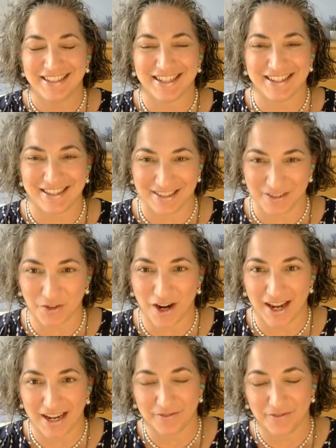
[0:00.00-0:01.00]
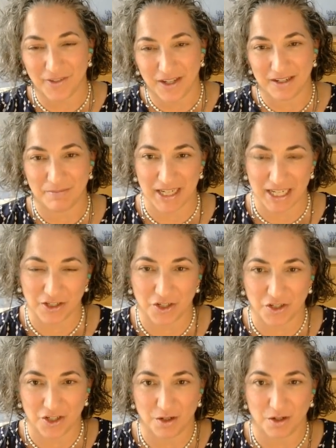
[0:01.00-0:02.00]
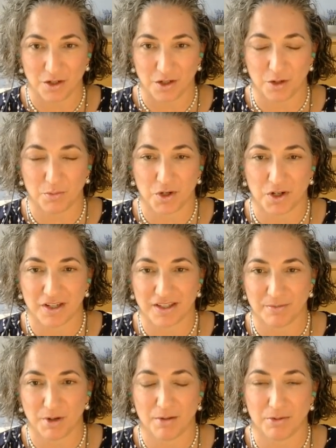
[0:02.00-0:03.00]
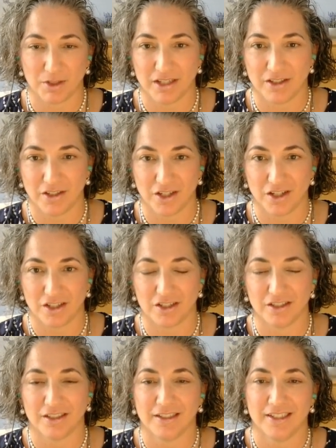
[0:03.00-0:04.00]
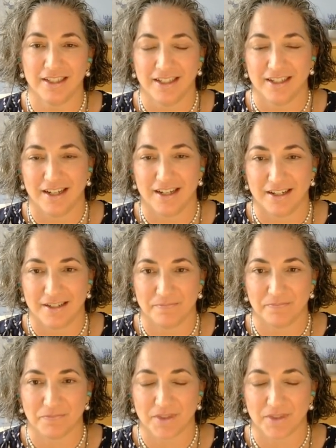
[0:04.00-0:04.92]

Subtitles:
Just the drive and making sure your board is properly secured. So